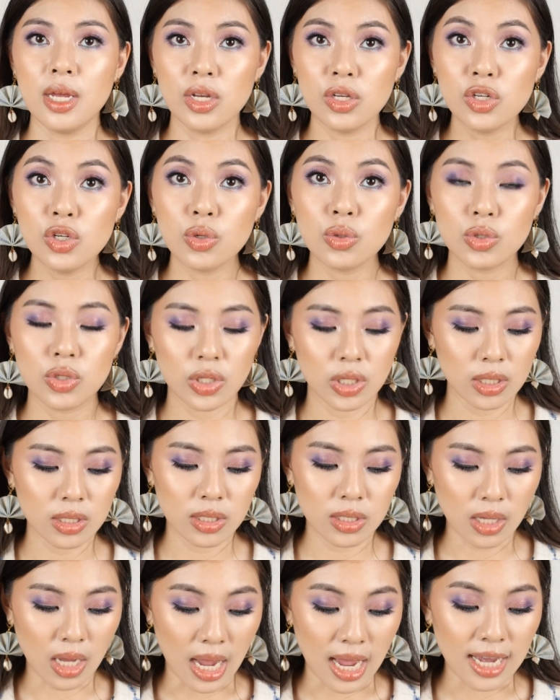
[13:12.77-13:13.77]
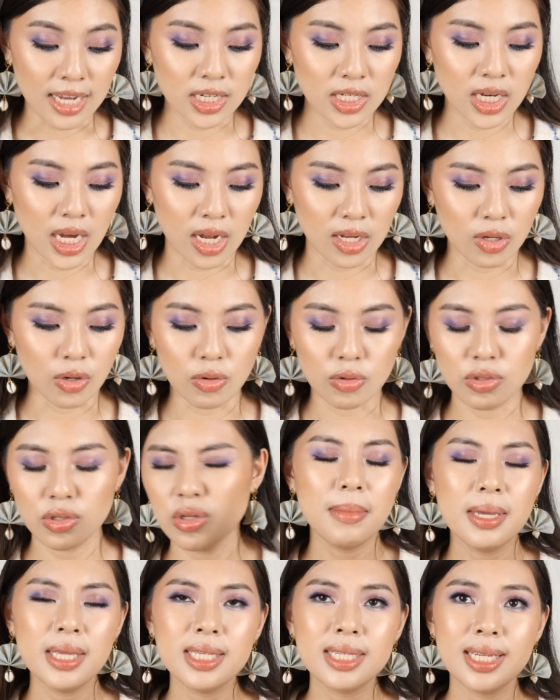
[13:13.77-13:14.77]
neutral eyeshadows.
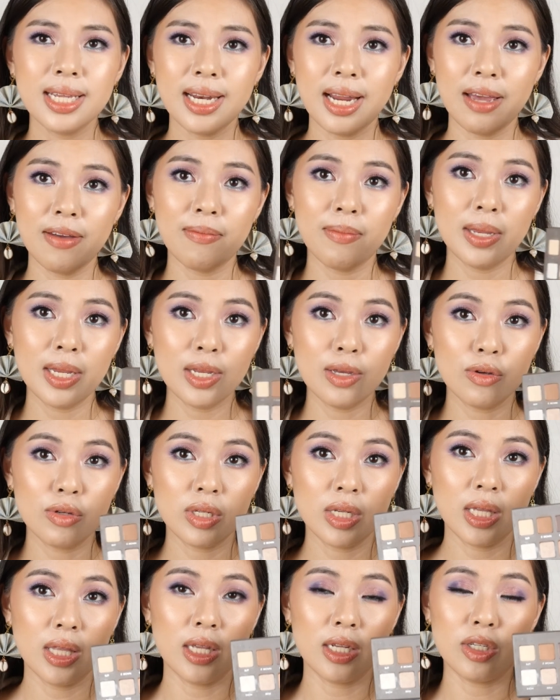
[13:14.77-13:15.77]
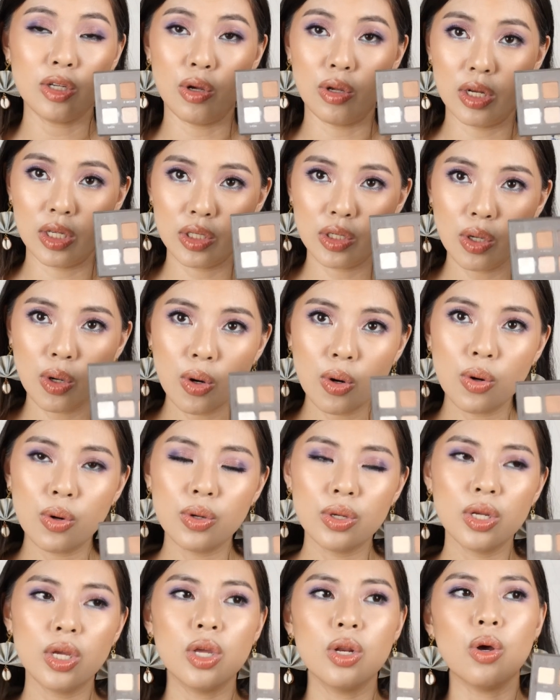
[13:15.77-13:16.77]
Minsan, I've been using this on its
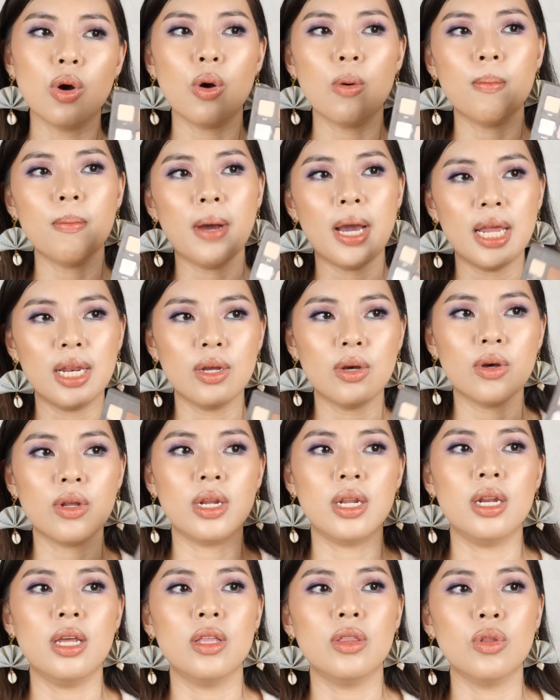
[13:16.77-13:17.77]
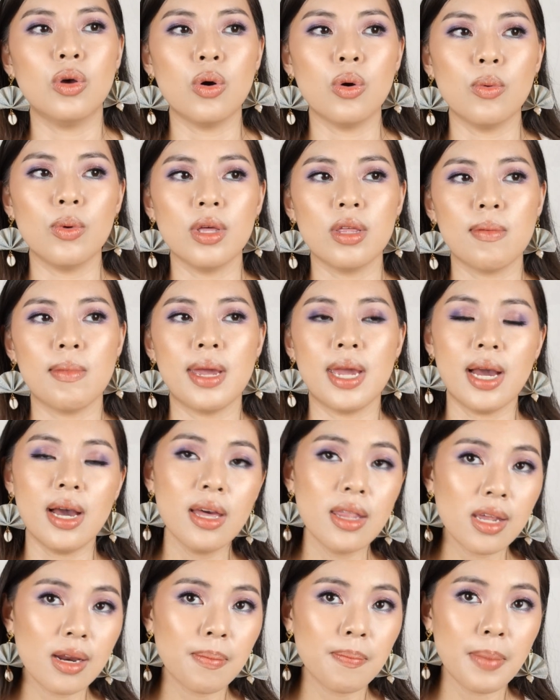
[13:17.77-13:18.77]
own. Kinocombine ko rin ito with my
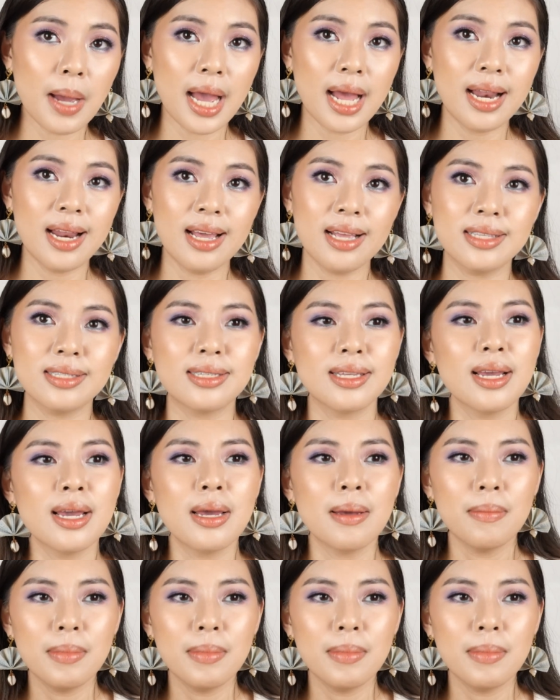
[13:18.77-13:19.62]
other palettes.